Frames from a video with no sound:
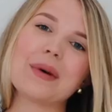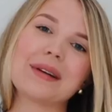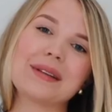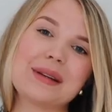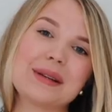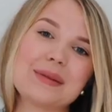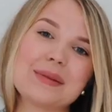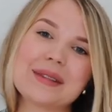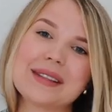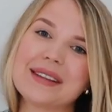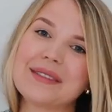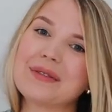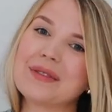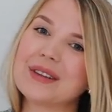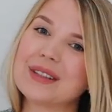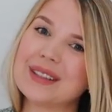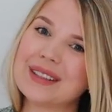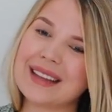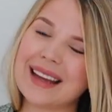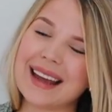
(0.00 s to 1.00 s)
Well, this was it
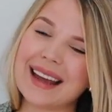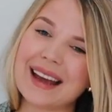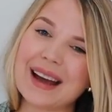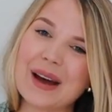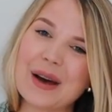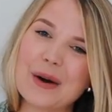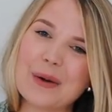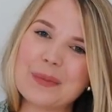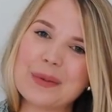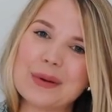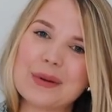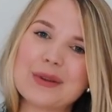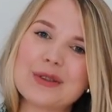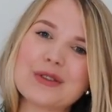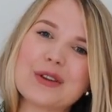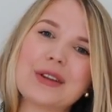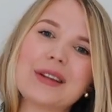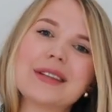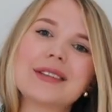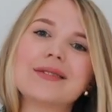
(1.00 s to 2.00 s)
for today. I hope you
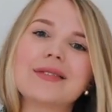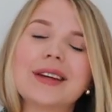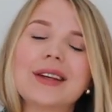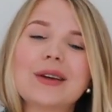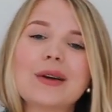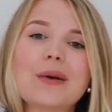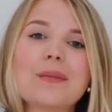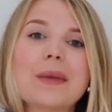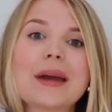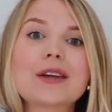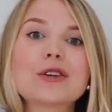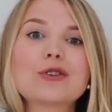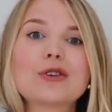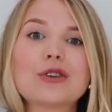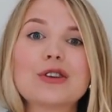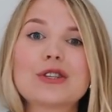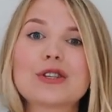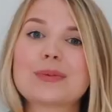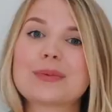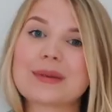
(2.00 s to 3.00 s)
enjoyed this video. Make
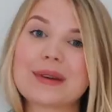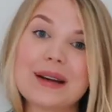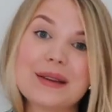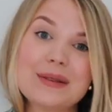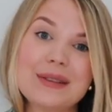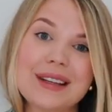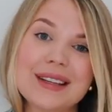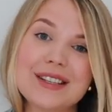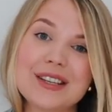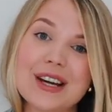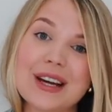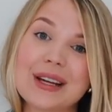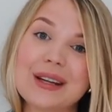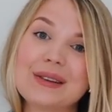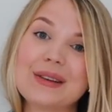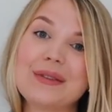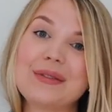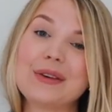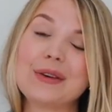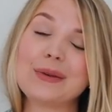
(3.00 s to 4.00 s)
sure you subscribe to the
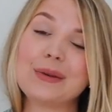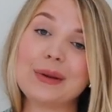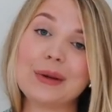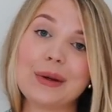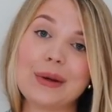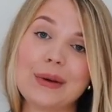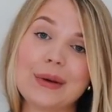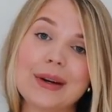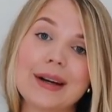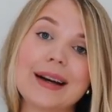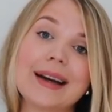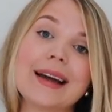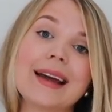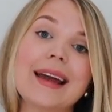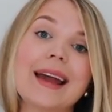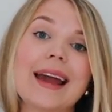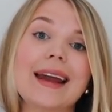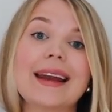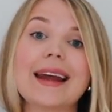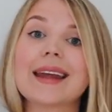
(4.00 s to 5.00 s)
channel if you're new here,
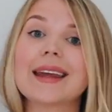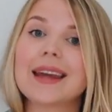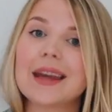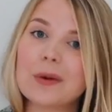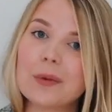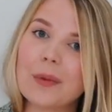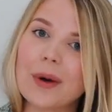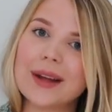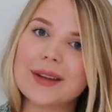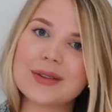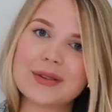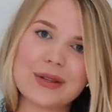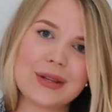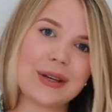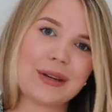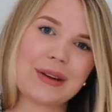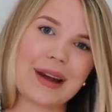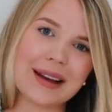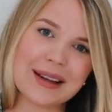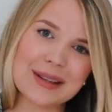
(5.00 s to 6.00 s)
and I can't wait to
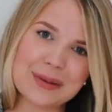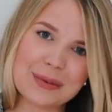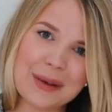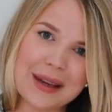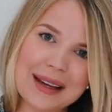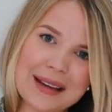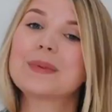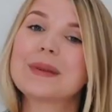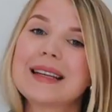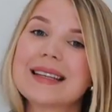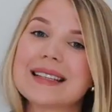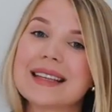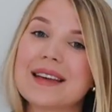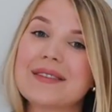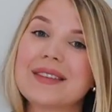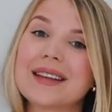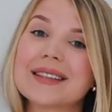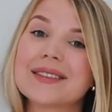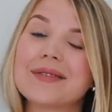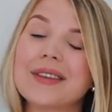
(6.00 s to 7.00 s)
see you next week. Please
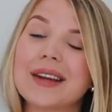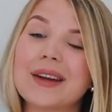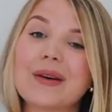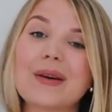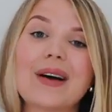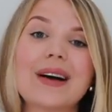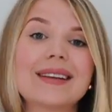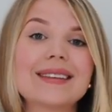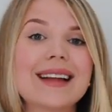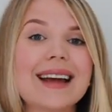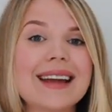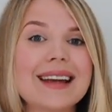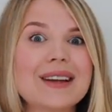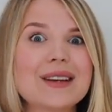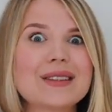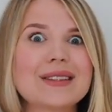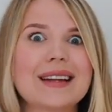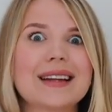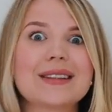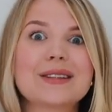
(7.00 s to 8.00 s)
give this video a like
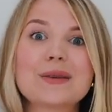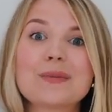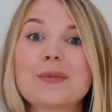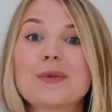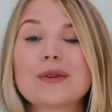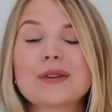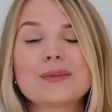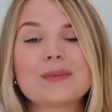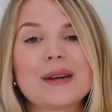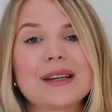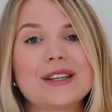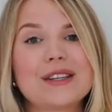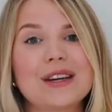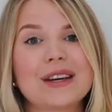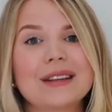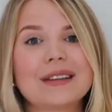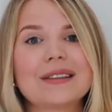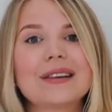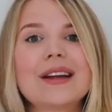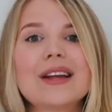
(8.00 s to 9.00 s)
because that supports my
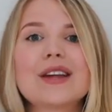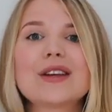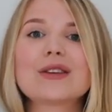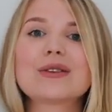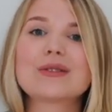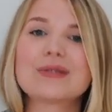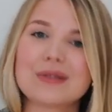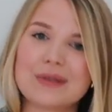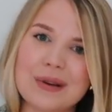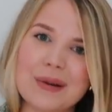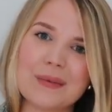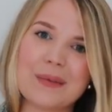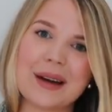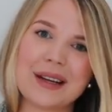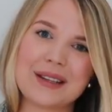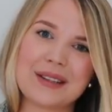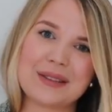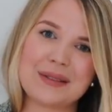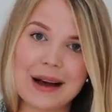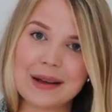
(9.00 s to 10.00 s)
channel. so
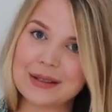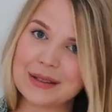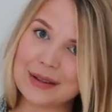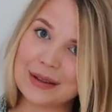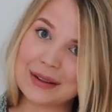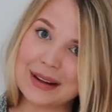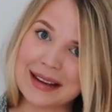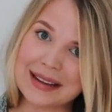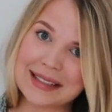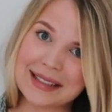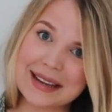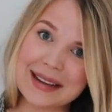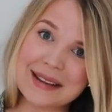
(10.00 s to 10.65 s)
much. I'll see you next